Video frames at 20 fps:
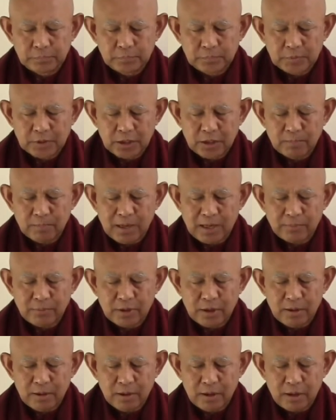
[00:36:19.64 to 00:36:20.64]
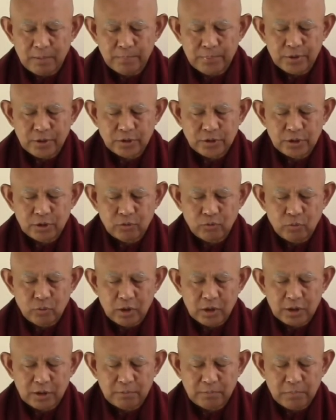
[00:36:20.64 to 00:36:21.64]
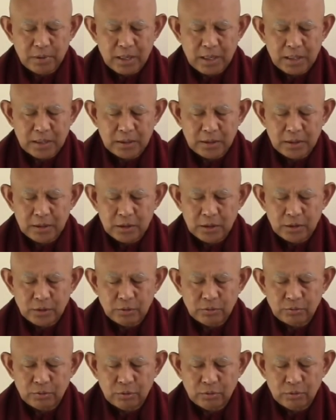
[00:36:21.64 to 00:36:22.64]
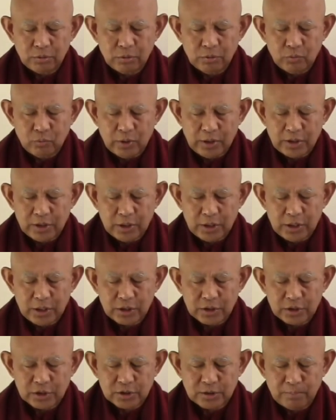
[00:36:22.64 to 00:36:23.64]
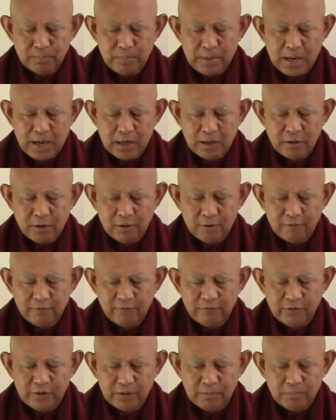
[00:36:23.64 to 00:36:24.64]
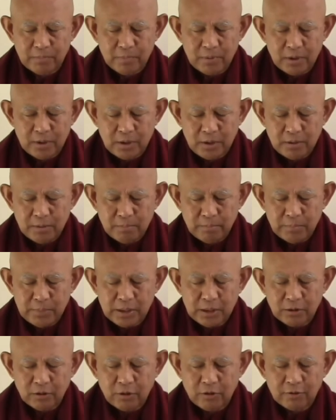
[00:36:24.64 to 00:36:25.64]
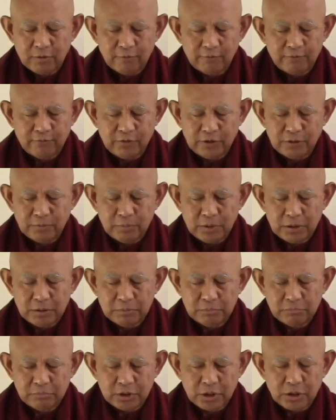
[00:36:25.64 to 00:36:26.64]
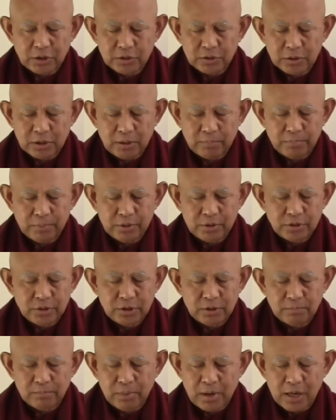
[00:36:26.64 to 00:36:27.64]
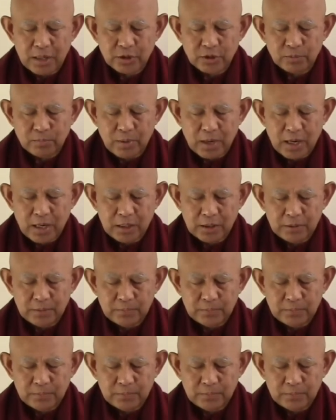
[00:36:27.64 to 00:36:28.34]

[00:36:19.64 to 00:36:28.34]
It might be a person walking by. You don't know whether it is a man or a female, male or a female, just a person passed by.